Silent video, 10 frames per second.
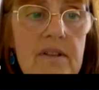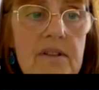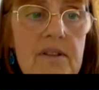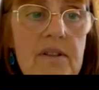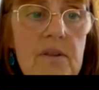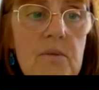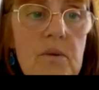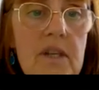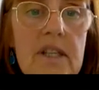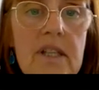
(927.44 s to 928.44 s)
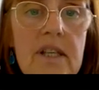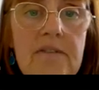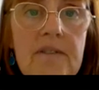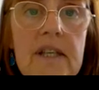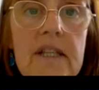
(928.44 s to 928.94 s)
So what can that
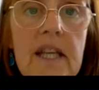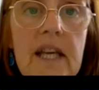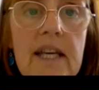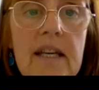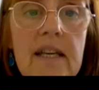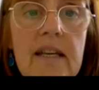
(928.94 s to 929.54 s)
feel like?